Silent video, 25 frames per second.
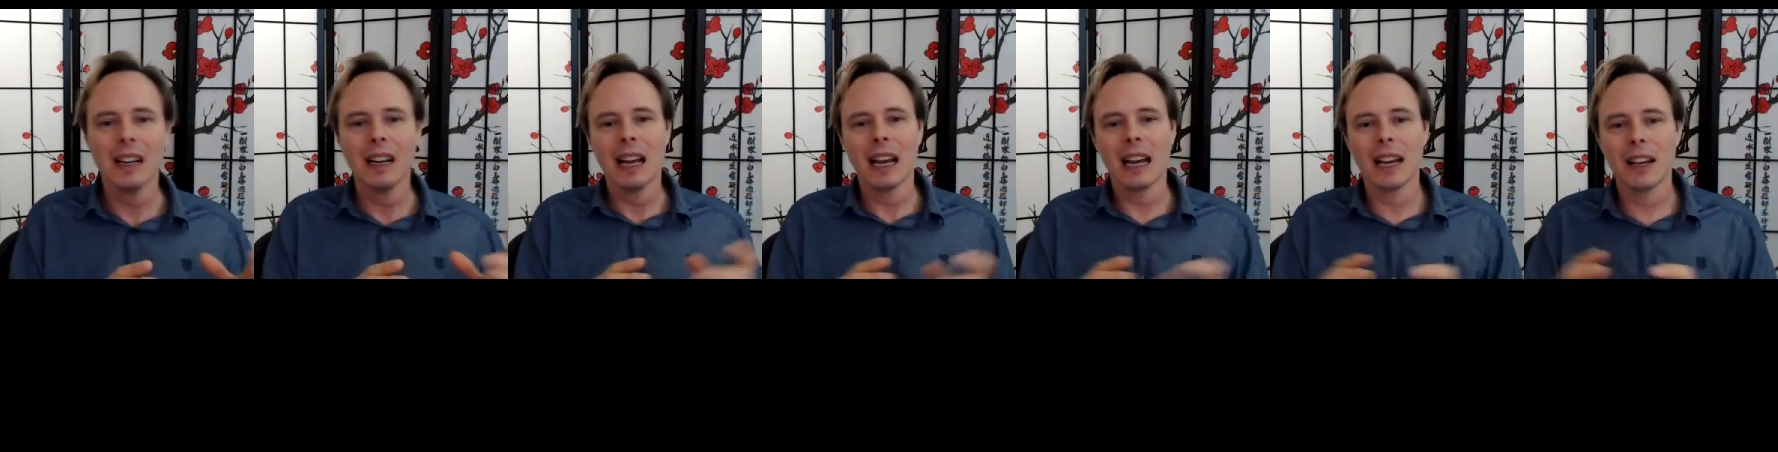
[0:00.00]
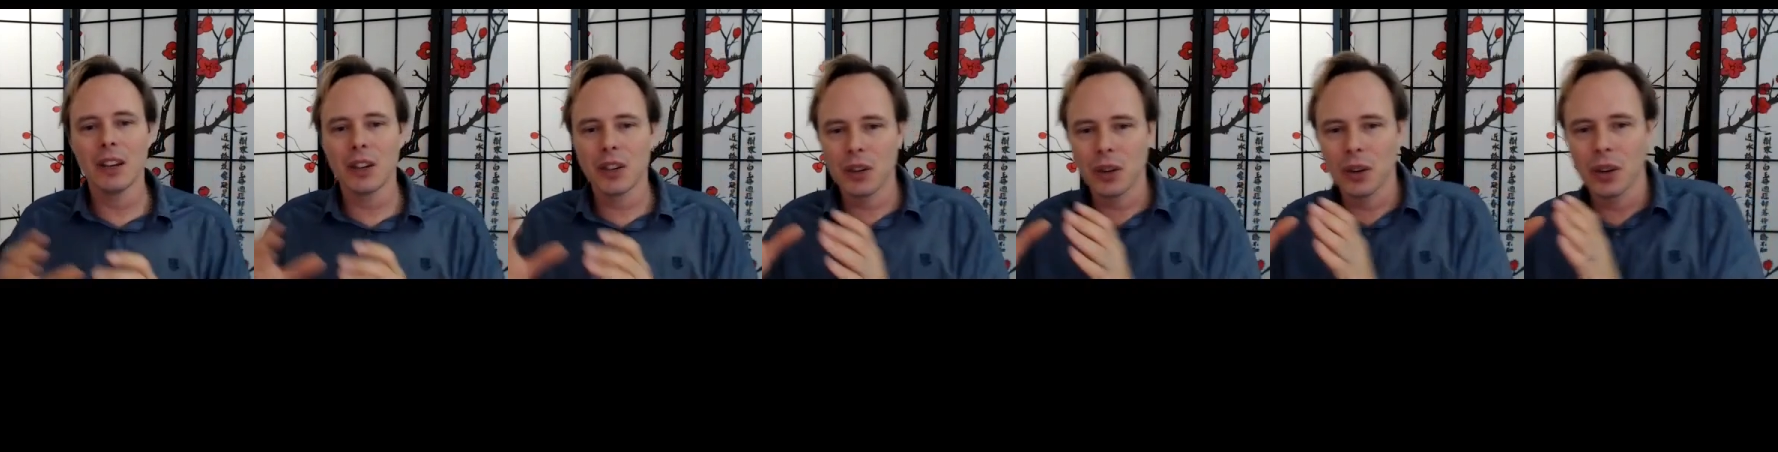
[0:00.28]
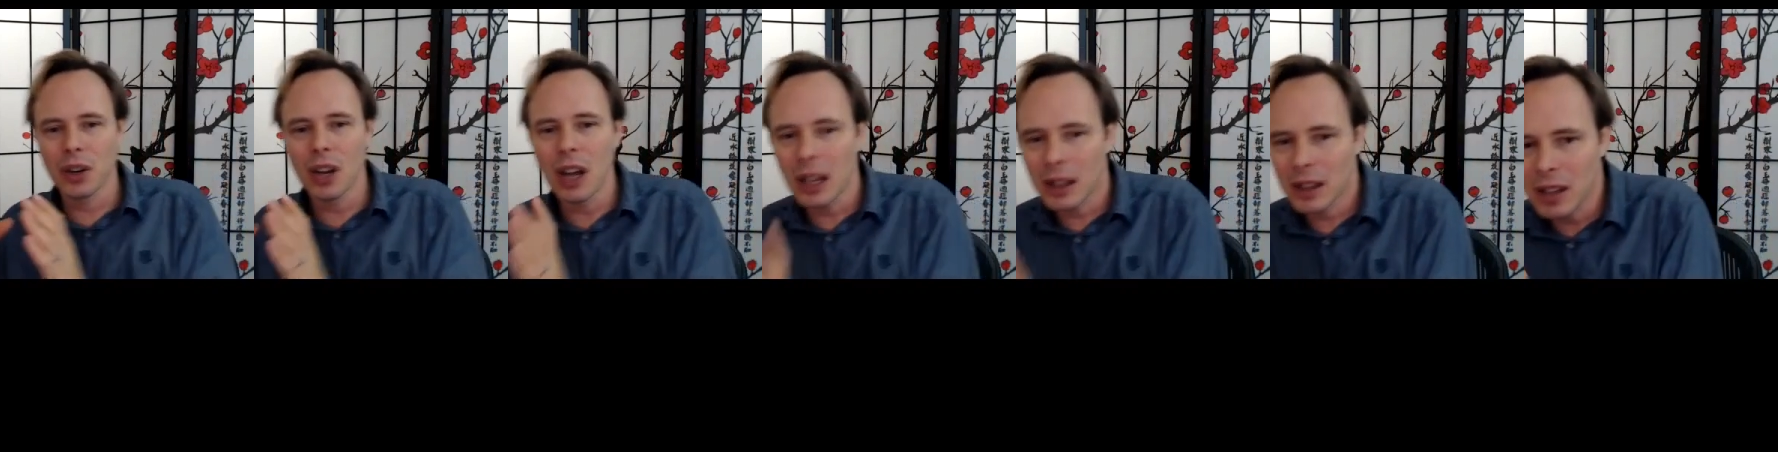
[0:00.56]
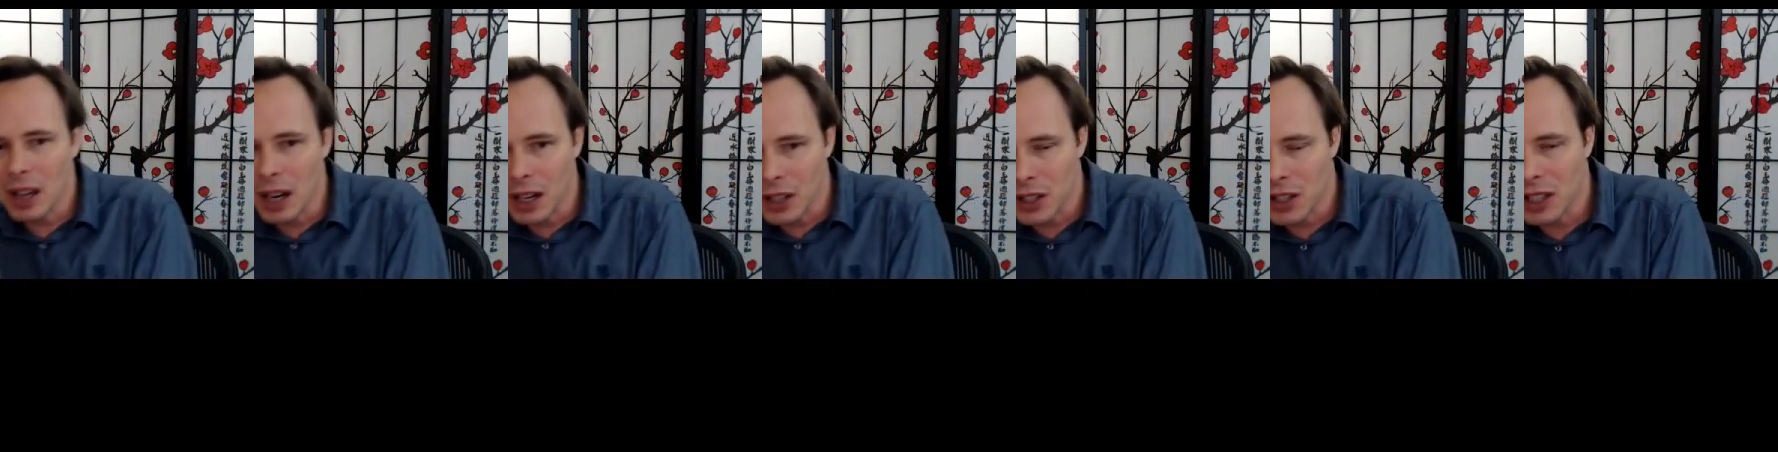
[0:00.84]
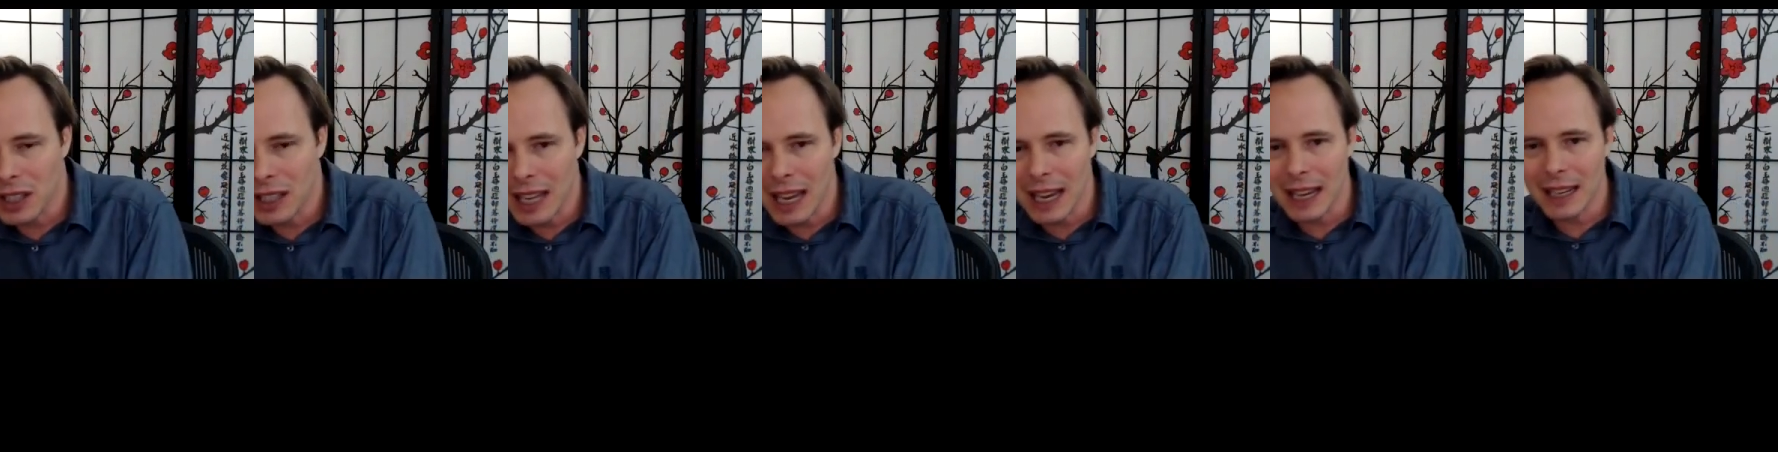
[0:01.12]
And you should not touch
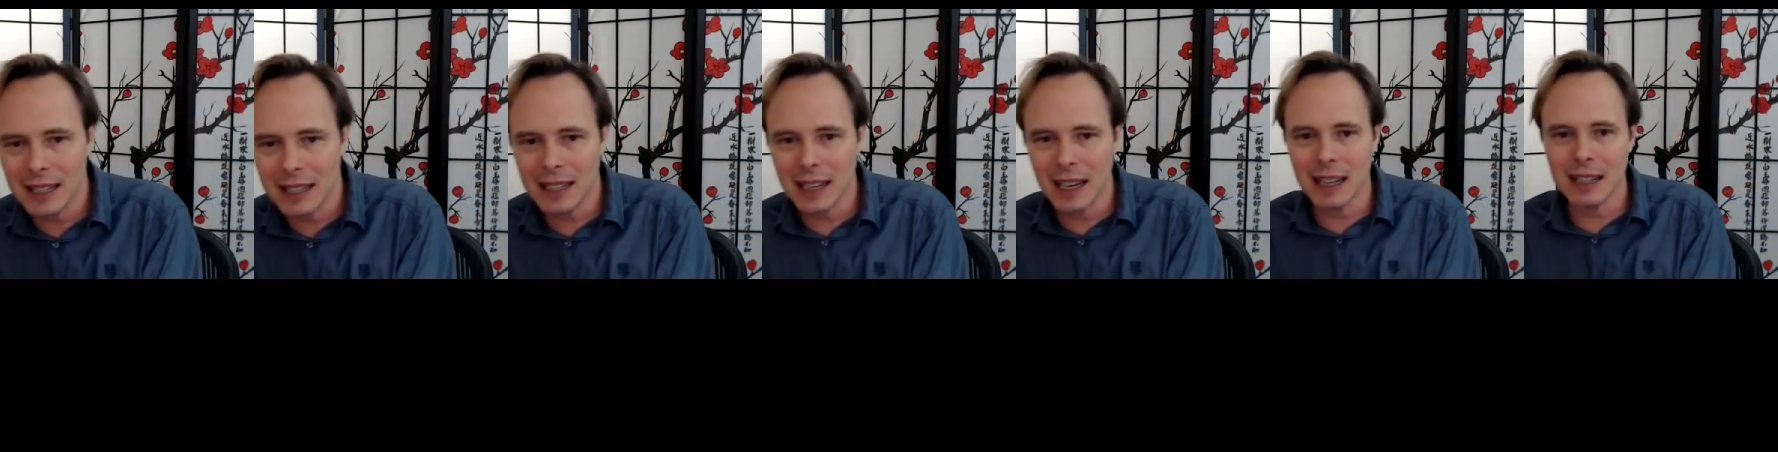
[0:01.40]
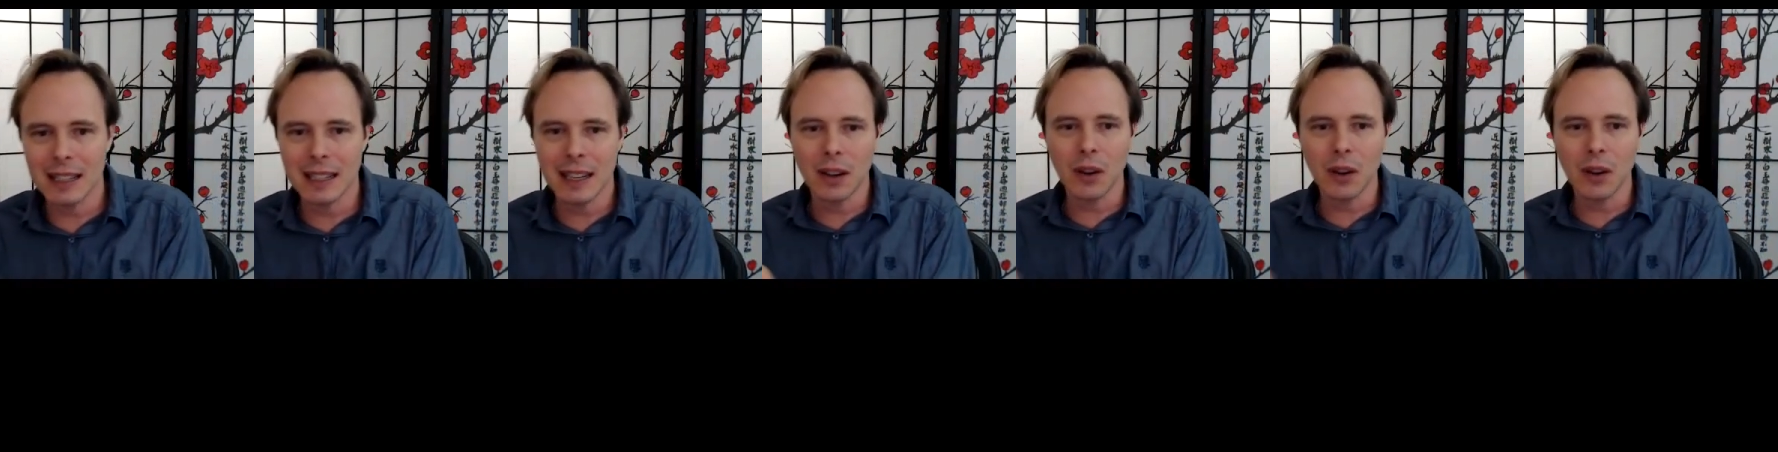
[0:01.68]
the test sets,